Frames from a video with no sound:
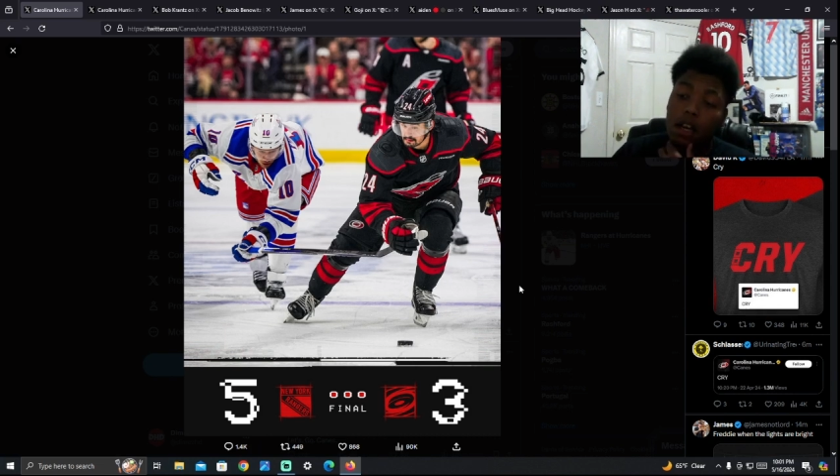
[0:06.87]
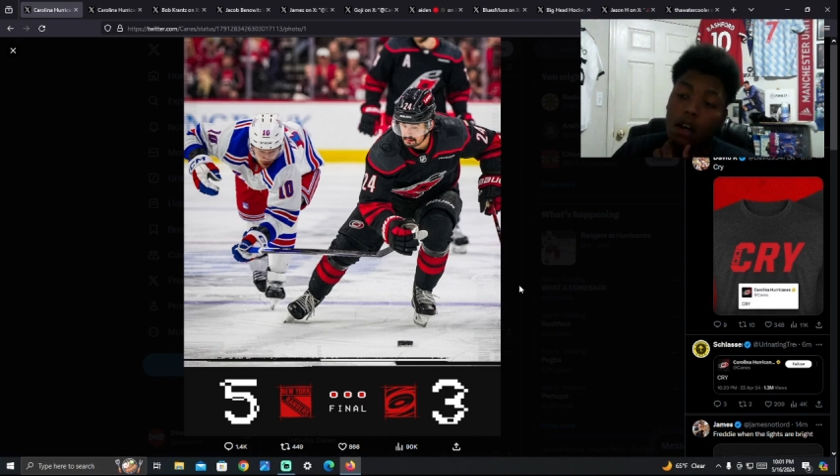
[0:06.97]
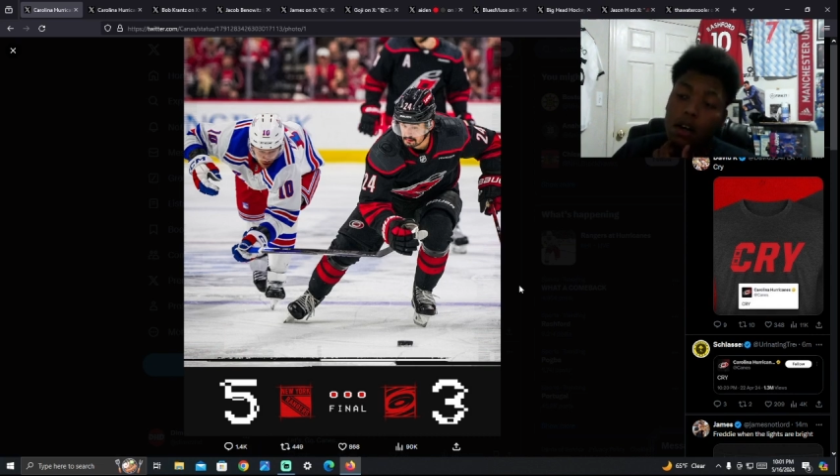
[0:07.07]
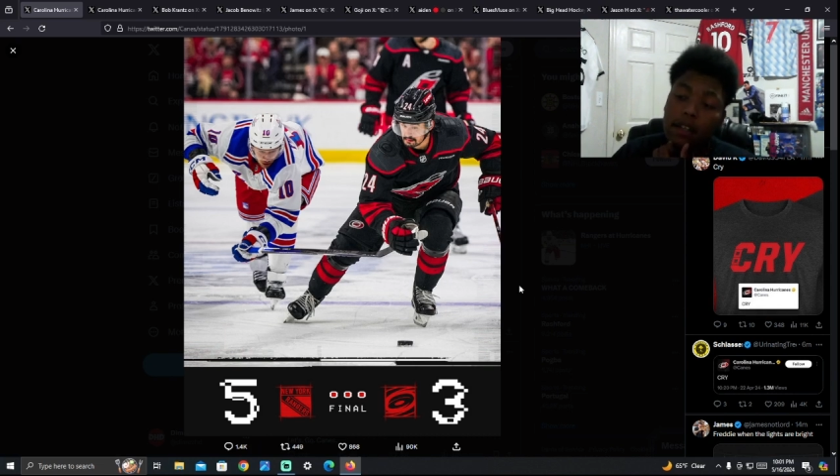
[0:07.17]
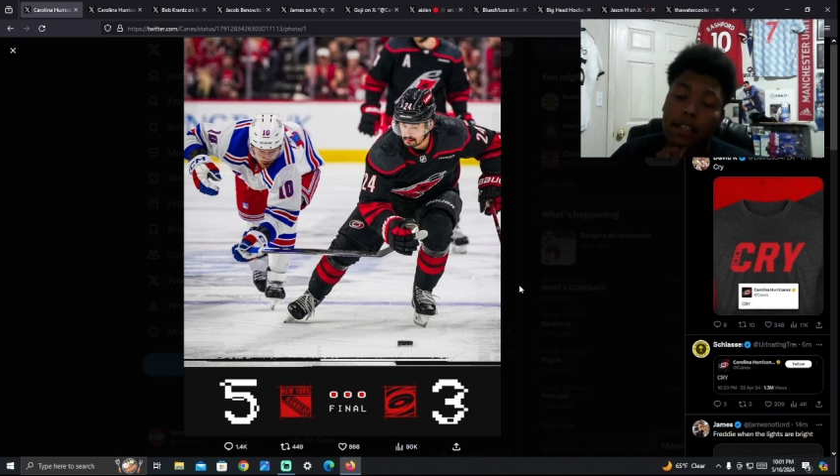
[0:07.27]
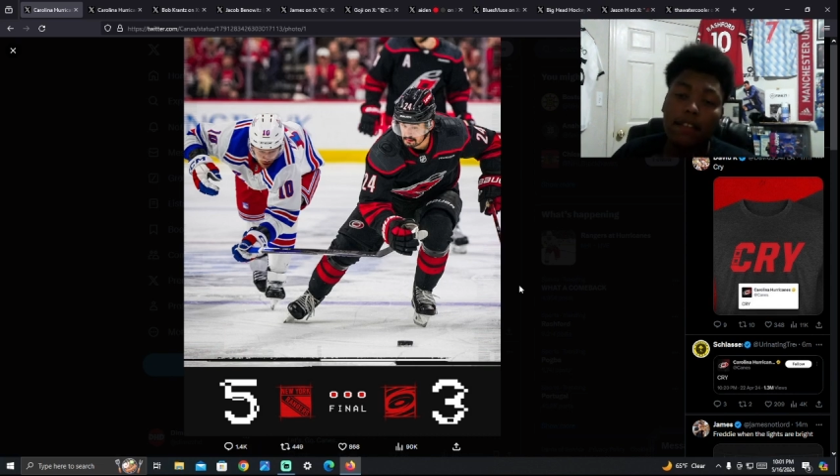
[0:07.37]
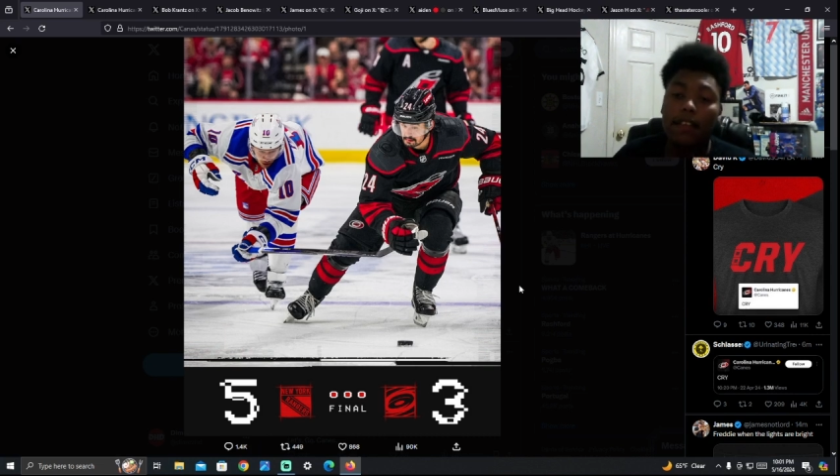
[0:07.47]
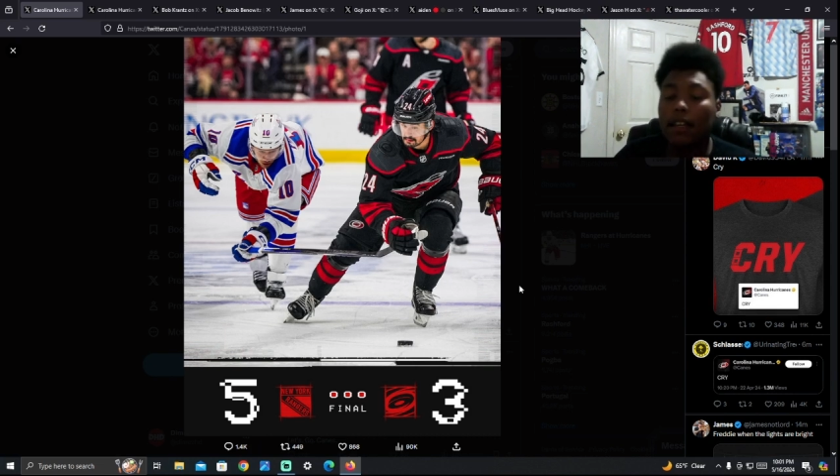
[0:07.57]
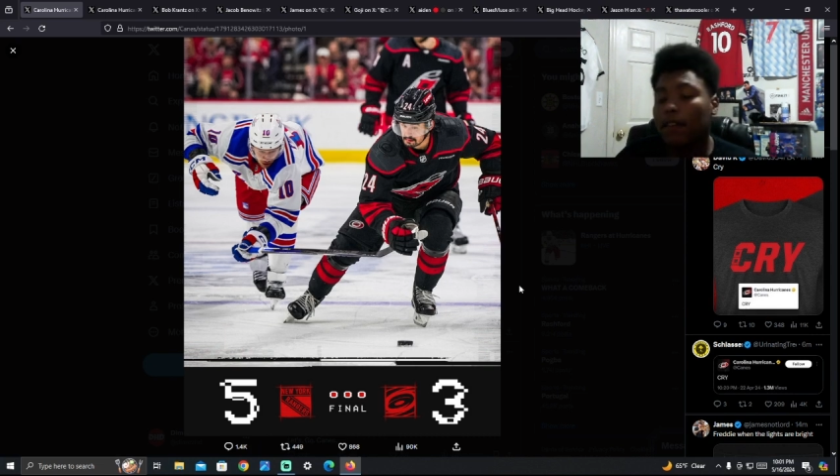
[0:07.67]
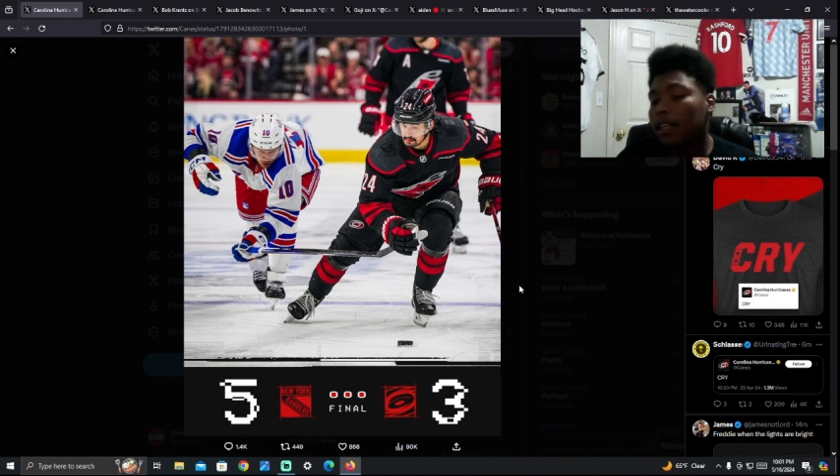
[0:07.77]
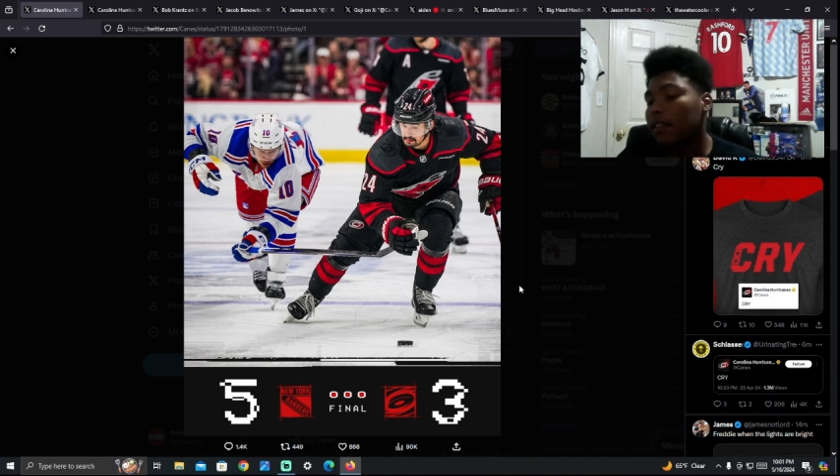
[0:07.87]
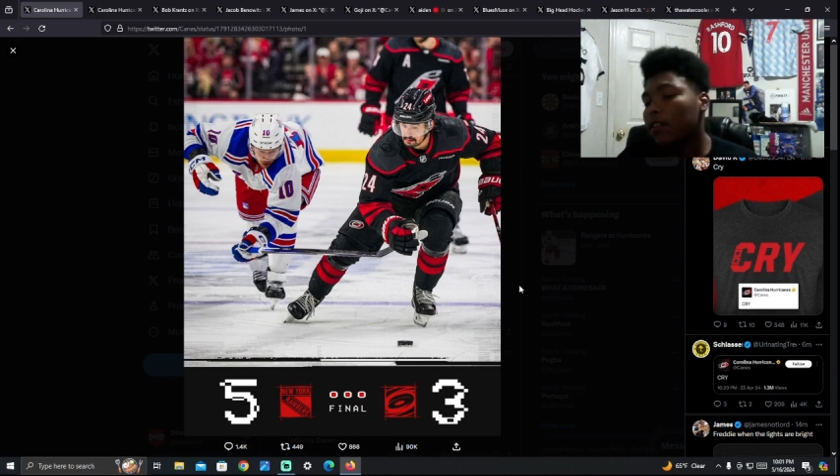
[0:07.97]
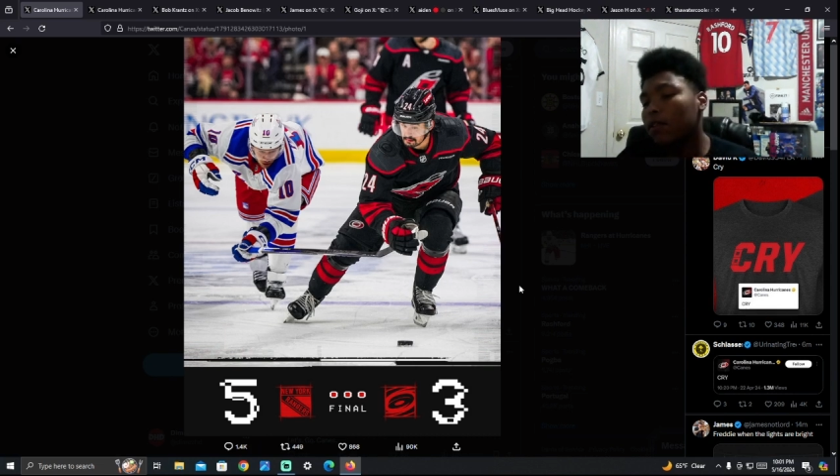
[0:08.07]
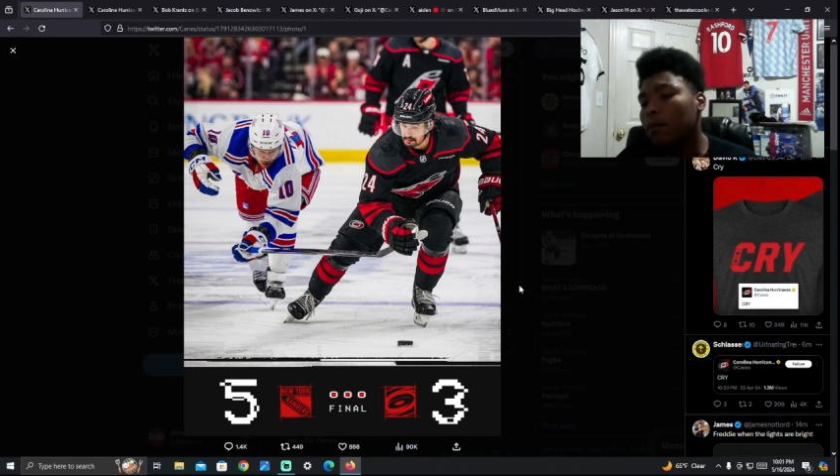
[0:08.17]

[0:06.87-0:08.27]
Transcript: on the series.